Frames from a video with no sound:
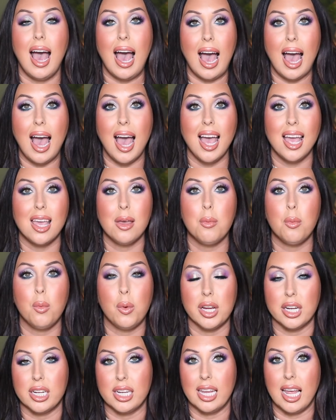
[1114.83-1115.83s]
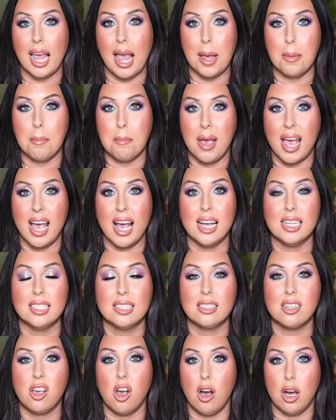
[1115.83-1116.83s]
I am wearing a
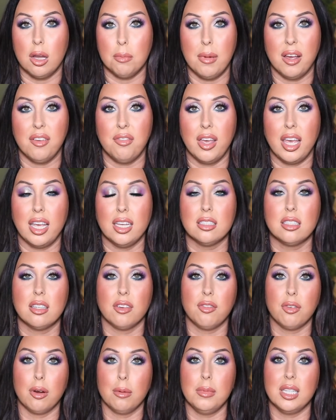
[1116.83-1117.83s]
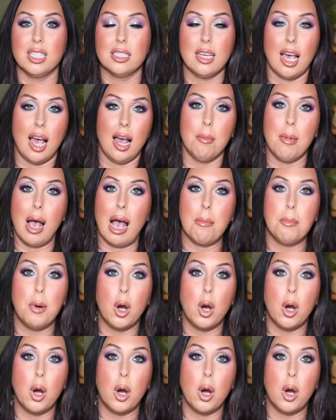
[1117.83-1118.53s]
mask on my face from the time I